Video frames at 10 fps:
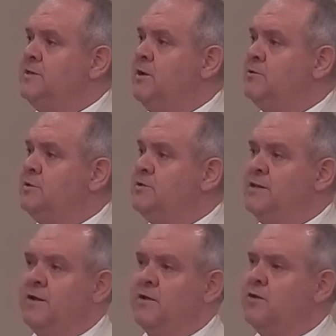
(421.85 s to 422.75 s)
tells
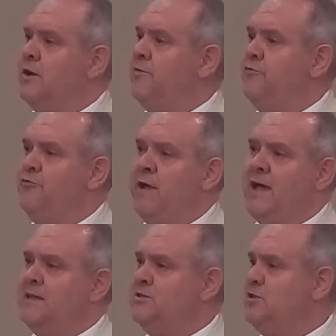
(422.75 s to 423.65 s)
us in a cut and
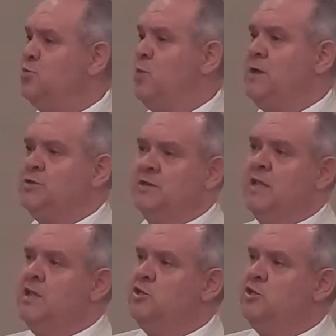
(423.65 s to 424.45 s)
dried situation,